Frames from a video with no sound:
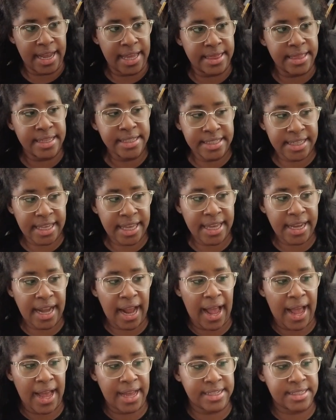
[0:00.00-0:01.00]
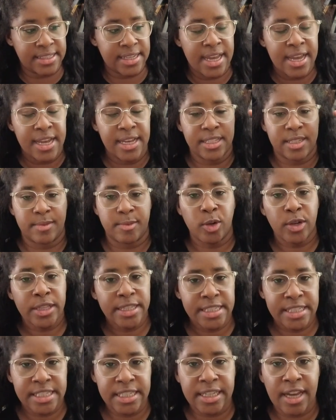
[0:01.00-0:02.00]
and this kit has some
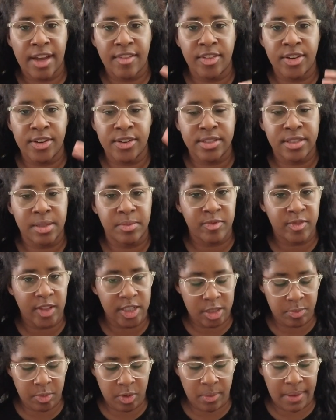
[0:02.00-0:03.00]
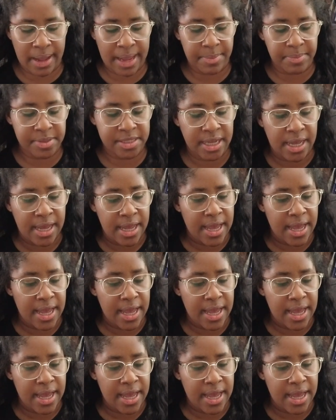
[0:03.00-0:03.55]
toilet seat covers, some flushable wipes,